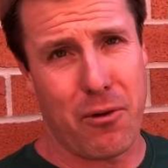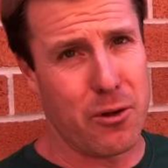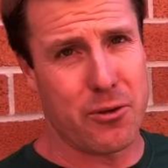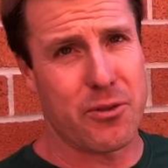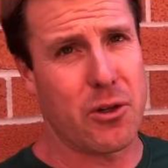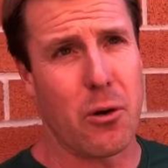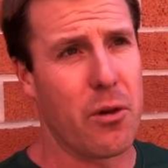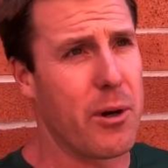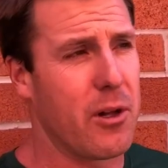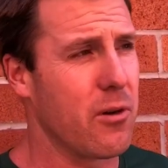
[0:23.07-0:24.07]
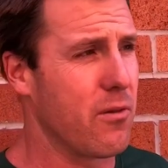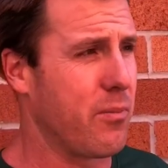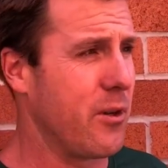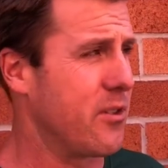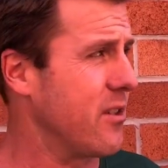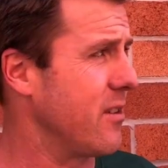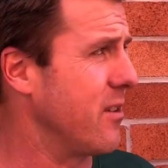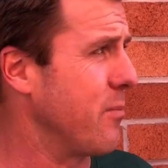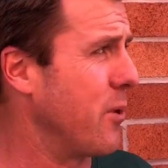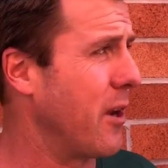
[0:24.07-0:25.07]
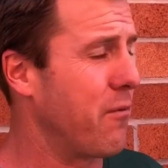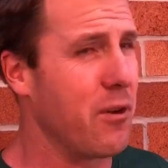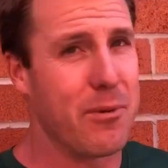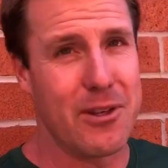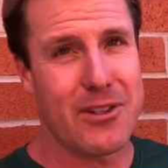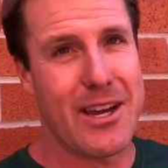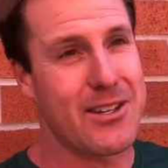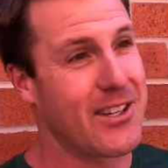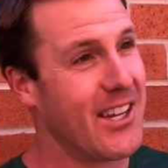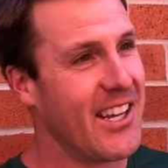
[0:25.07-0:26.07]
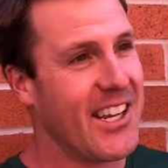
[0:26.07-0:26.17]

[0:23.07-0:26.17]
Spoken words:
Folsom's throwing the ball over the place. And you put on film, these guys,